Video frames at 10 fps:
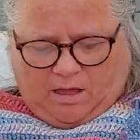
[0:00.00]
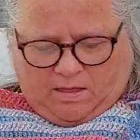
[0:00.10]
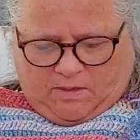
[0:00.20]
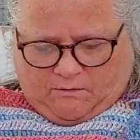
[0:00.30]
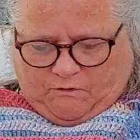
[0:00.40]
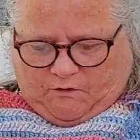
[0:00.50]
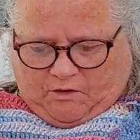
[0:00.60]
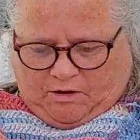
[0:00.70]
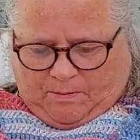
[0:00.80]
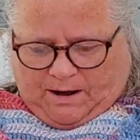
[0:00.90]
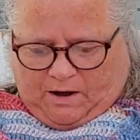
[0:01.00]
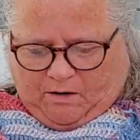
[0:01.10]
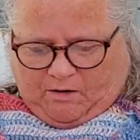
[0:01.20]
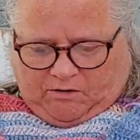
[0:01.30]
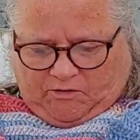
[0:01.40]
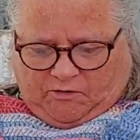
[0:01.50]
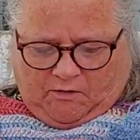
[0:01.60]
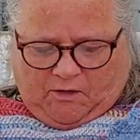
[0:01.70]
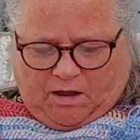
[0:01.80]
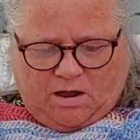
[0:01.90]
The front panels
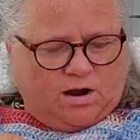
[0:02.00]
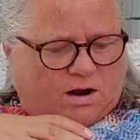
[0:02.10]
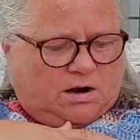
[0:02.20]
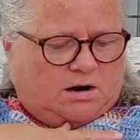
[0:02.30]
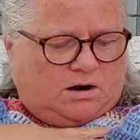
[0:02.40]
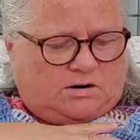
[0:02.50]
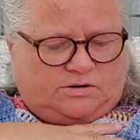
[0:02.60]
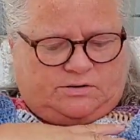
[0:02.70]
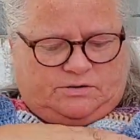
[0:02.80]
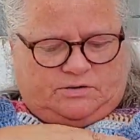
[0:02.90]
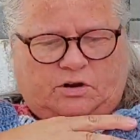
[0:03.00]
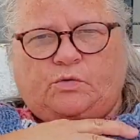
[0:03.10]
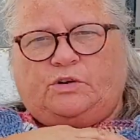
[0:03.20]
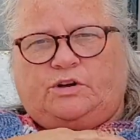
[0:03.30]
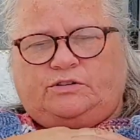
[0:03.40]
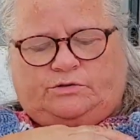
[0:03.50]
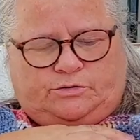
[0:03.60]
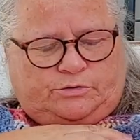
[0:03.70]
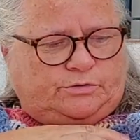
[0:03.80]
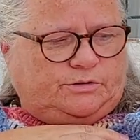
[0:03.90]
are sewn
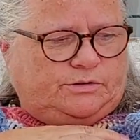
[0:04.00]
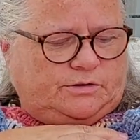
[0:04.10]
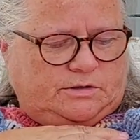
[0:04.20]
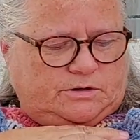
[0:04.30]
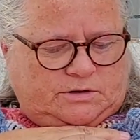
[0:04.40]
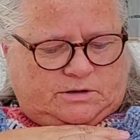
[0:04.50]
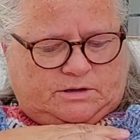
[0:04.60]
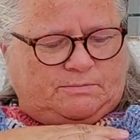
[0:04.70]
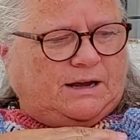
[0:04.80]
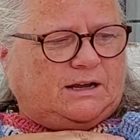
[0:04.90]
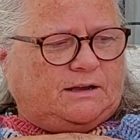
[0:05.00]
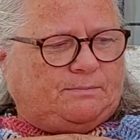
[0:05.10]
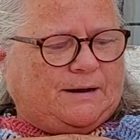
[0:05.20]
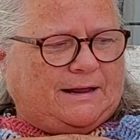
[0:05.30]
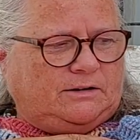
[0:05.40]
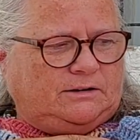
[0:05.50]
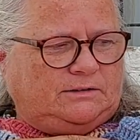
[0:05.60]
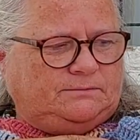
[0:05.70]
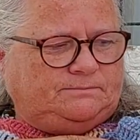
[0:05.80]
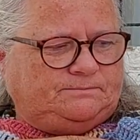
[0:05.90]
onto the back
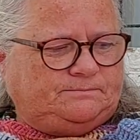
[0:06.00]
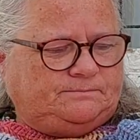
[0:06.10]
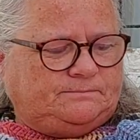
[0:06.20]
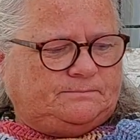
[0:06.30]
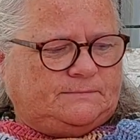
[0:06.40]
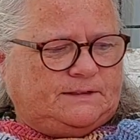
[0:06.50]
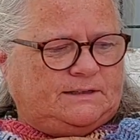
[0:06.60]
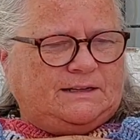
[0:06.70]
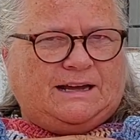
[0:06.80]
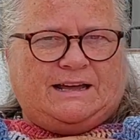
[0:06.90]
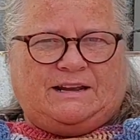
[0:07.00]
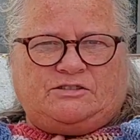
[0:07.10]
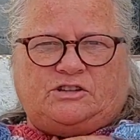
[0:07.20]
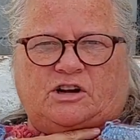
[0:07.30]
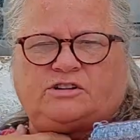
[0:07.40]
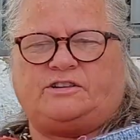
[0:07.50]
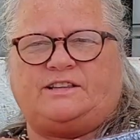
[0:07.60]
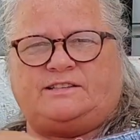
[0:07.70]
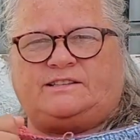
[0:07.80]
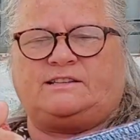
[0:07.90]
panel, and I've started
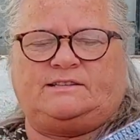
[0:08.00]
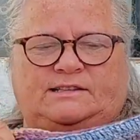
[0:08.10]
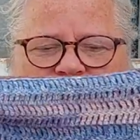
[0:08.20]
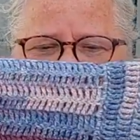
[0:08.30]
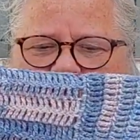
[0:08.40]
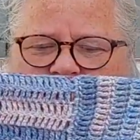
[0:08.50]
this sleeve.